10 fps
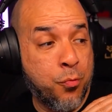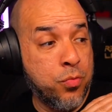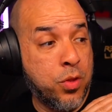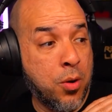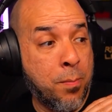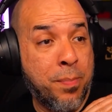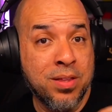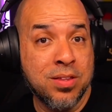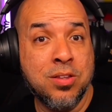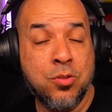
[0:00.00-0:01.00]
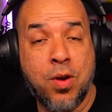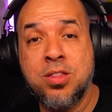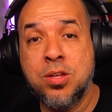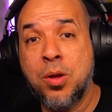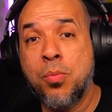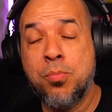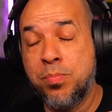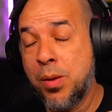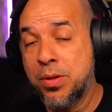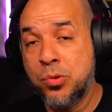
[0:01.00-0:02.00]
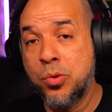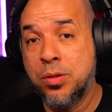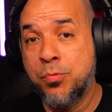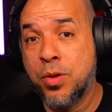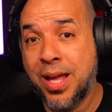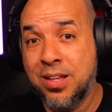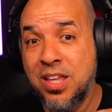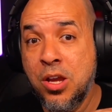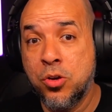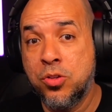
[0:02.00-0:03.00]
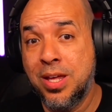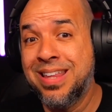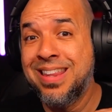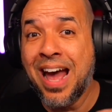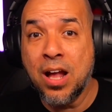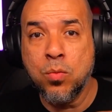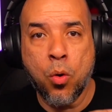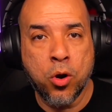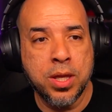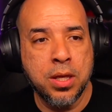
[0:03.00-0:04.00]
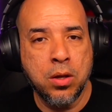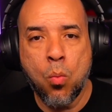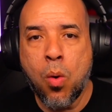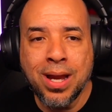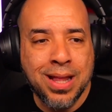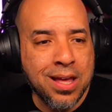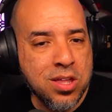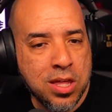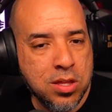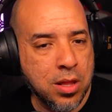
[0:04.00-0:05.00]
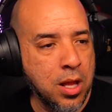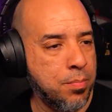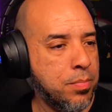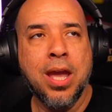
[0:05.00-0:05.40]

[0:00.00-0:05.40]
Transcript: their business strategy that they've been doing for like years is not working, why not change it up?